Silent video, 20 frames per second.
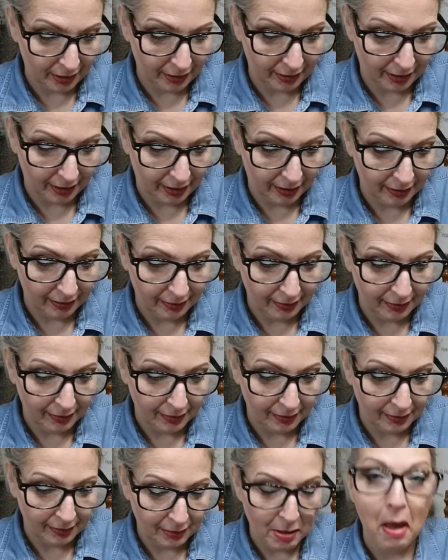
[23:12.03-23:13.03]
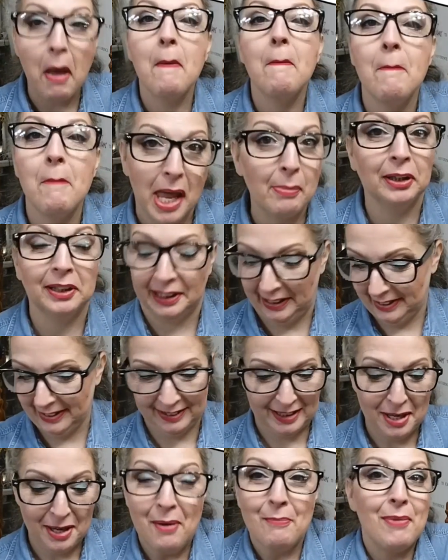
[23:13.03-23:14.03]
tiny? Maybelline.
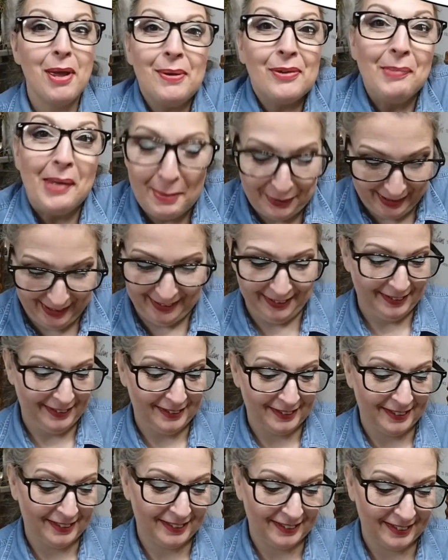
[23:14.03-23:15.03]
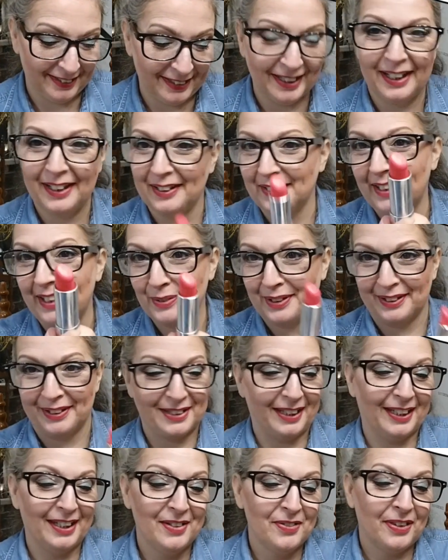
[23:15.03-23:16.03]
Maybe it's Maybelline. That's what it looks
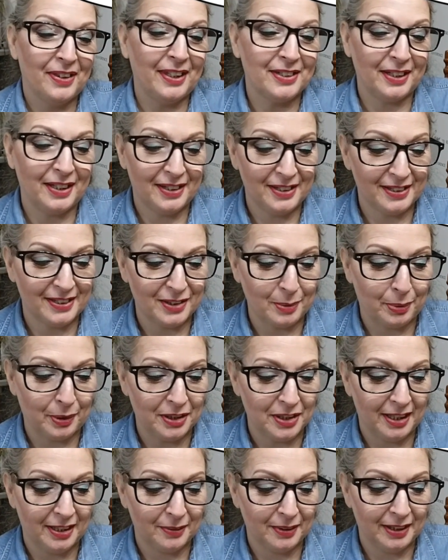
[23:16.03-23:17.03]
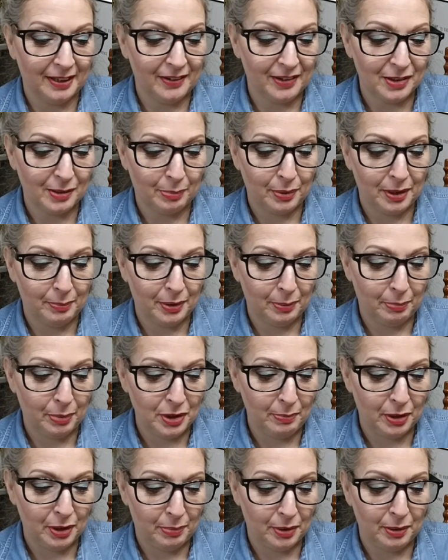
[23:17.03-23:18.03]
like. This is such a pretty shade. It really is such a
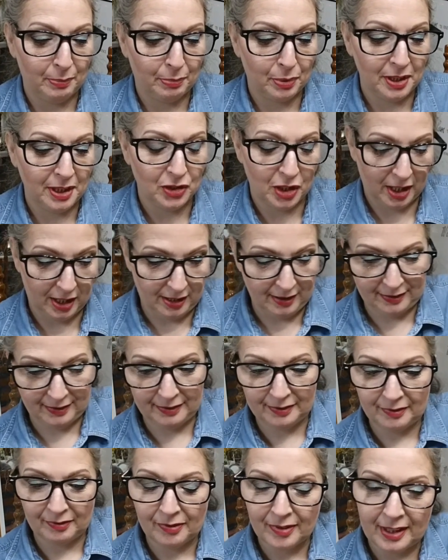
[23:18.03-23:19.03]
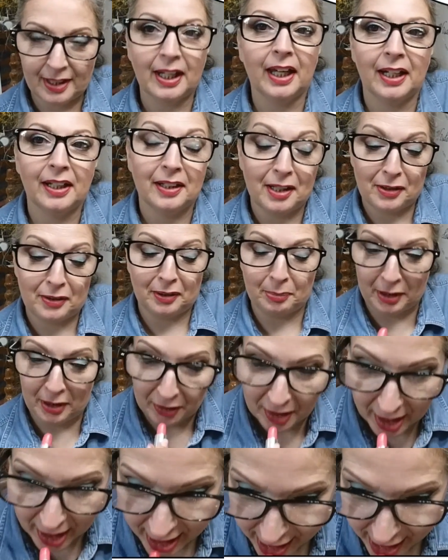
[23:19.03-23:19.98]
pretty shade. And it had another lip liner on it,